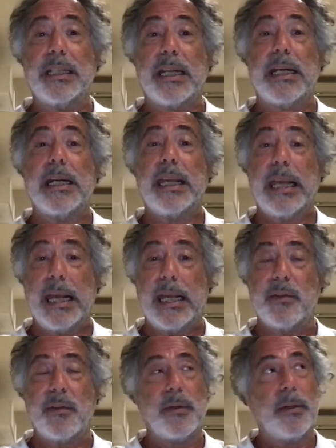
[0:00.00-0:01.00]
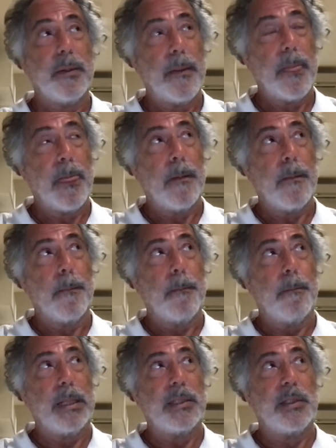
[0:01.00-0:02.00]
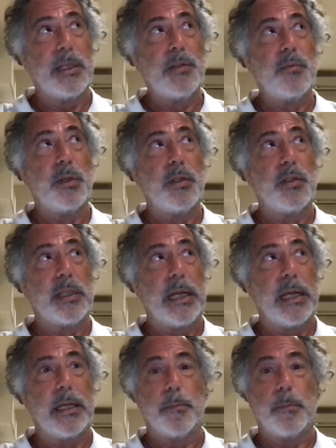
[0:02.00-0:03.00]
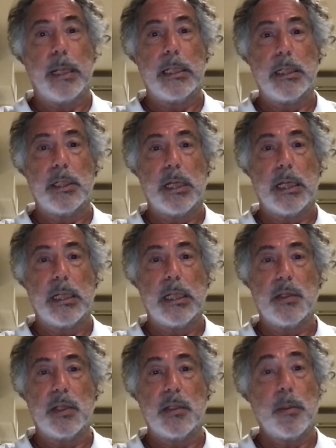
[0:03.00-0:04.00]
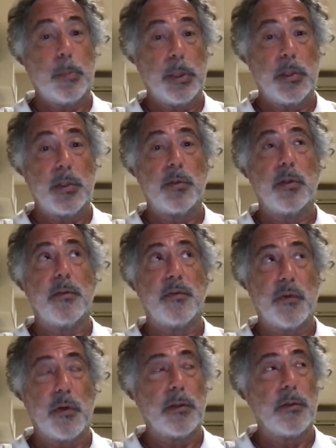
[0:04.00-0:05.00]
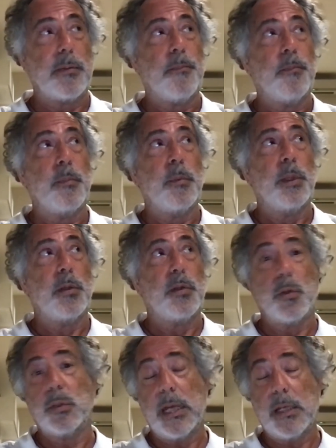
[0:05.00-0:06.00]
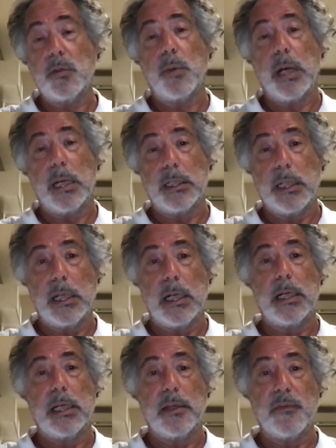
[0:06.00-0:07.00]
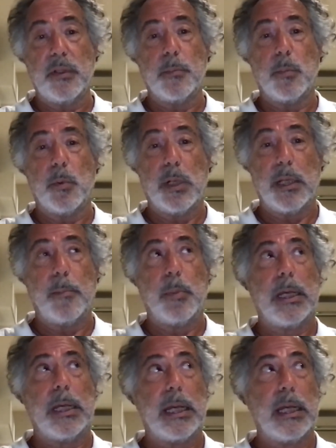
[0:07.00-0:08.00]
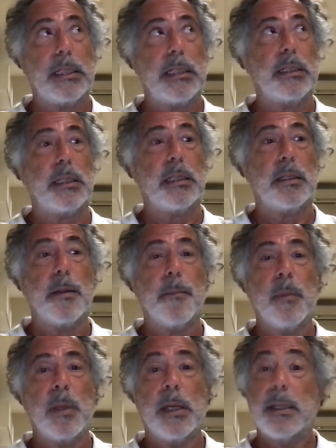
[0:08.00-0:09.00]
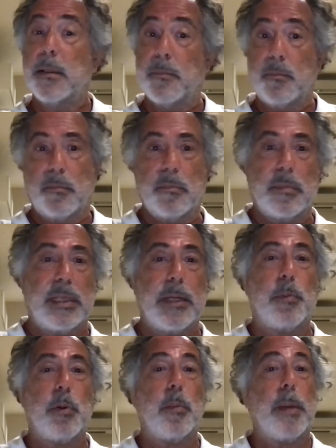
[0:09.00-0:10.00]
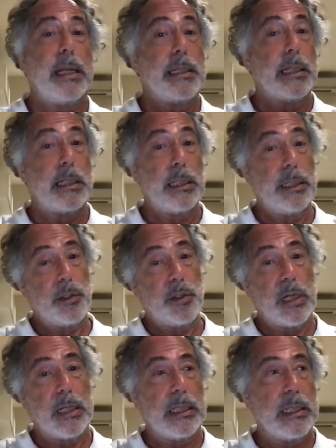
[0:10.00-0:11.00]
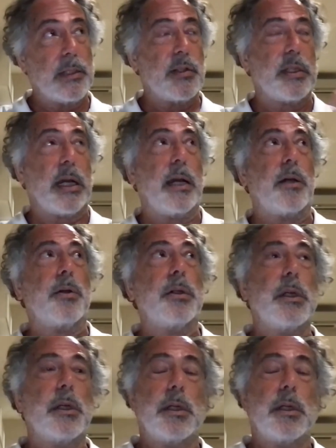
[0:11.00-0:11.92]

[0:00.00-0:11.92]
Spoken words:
there yet. But this was taken by the Chinese as a personal affront. So that's why they are even more implicated in diplomatic Chinese style,